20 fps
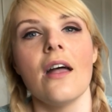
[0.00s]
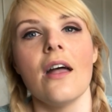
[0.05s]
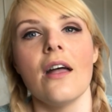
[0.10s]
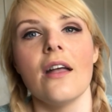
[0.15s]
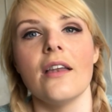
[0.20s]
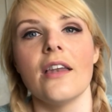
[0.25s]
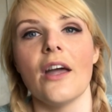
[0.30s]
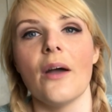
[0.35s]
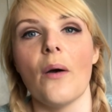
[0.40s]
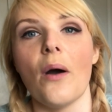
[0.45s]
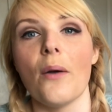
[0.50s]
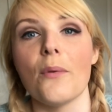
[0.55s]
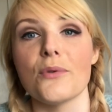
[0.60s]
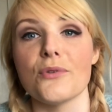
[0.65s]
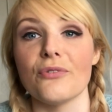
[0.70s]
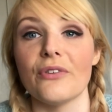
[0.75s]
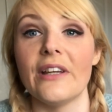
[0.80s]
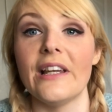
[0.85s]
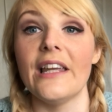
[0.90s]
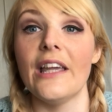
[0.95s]
Now I was
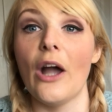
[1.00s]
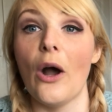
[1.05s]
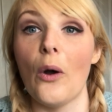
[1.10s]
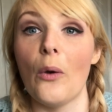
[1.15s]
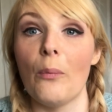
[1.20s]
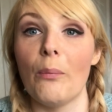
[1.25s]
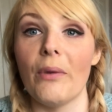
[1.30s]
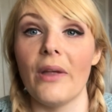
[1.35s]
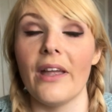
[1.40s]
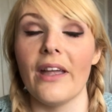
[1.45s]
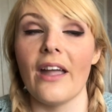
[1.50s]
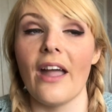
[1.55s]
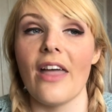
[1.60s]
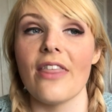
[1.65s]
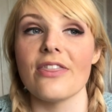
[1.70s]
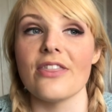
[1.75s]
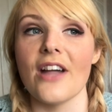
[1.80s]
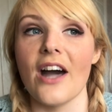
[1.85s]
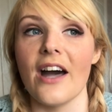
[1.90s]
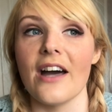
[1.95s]
really hoping
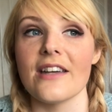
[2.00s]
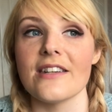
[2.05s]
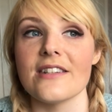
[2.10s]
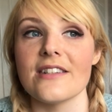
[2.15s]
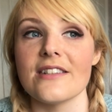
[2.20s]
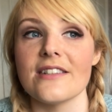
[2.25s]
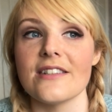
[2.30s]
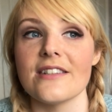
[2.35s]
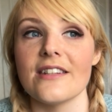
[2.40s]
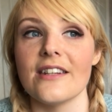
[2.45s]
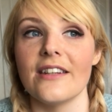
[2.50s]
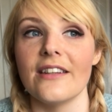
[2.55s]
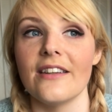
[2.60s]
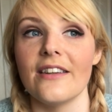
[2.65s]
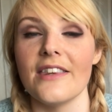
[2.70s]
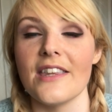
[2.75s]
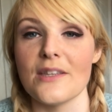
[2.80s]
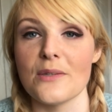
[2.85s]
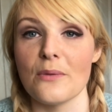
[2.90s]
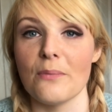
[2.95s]
that
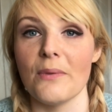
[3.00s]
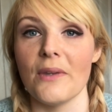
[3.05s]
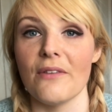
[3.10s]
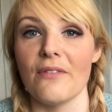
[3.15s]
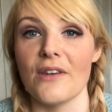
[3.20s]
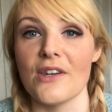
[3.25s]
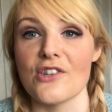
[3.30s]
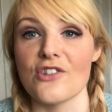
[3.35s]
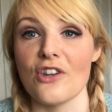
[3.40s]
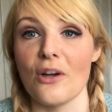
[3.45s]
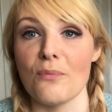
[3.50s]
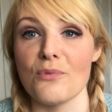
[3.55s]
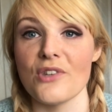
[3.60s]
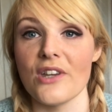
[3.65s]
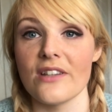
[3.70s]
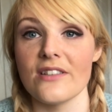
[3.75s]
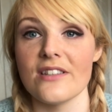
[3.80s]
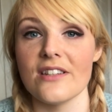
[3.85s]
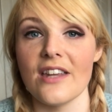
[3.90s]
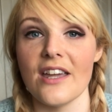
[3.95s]
this would be a finished
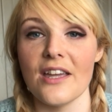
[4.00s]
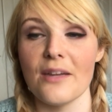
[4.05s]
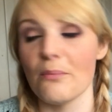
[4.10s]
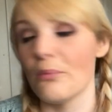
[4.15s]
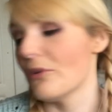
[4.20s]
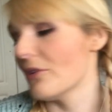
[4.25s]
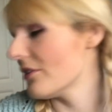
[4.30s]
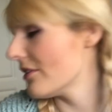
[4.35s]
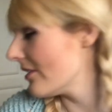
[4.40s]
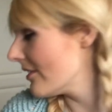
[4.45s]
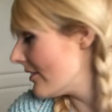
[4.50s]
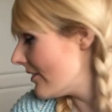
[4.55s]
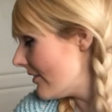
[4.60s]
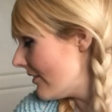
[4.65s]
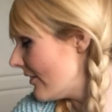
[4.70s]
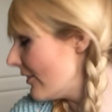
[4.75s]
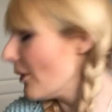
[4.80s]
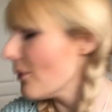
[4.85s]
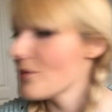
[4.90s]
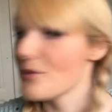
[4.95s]
object today, but
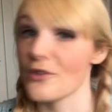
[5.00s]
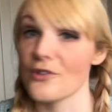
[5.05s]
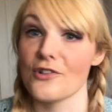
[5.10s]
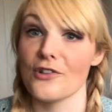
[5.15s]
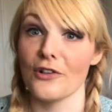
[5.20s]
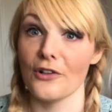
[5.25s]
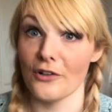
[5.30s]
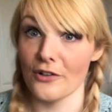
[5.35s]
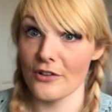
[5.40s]
no such luck,